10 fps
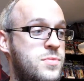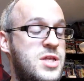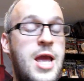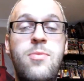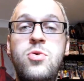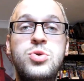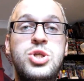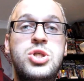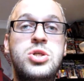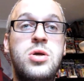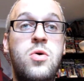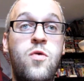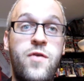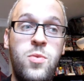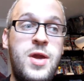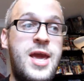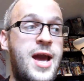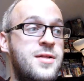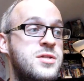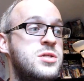tables over the
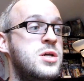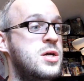weekend.